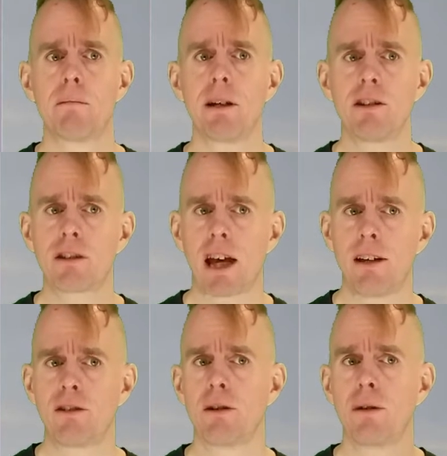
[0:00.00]
minus
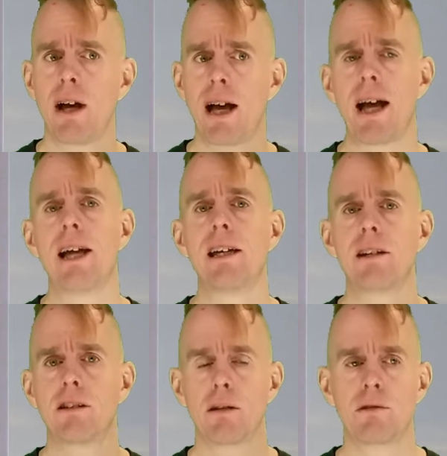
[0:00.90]
K2 A
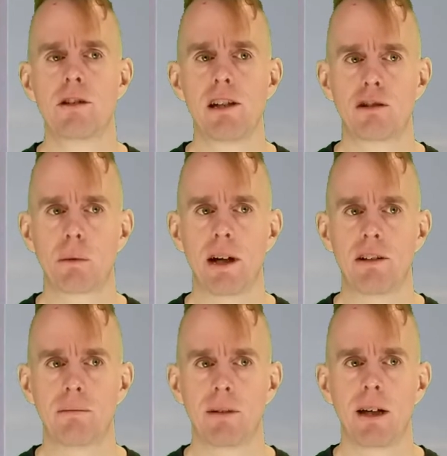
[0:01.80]
times D squared.